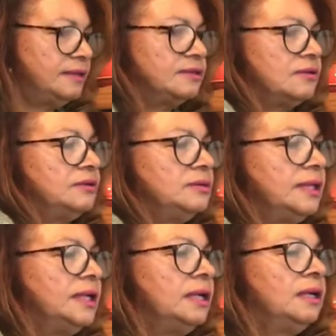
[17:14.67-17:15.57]
So
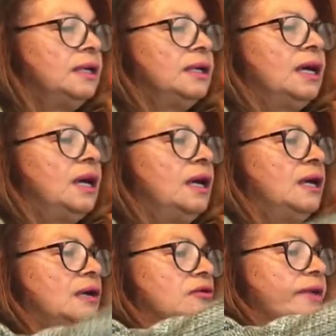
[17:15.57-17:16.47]

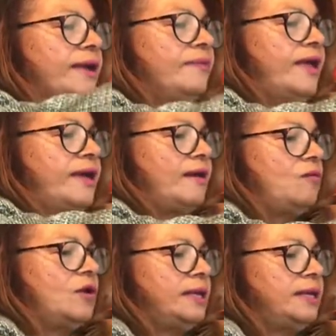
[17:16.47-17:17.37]
grab that
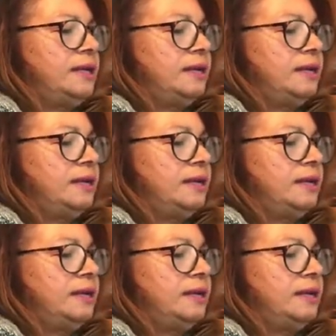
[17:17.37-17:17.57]
one.